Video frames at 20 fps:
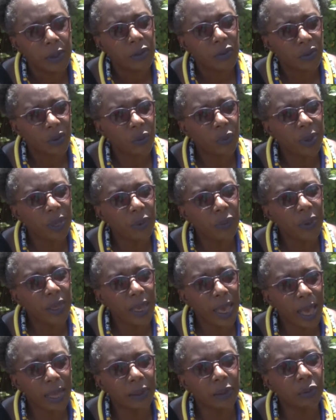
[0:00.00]
So we
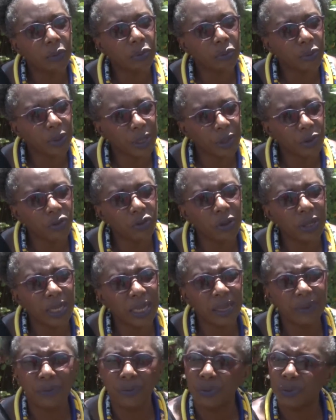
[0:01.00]
had a rich
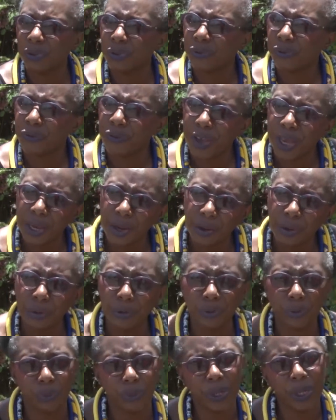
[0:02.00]
life, fairs.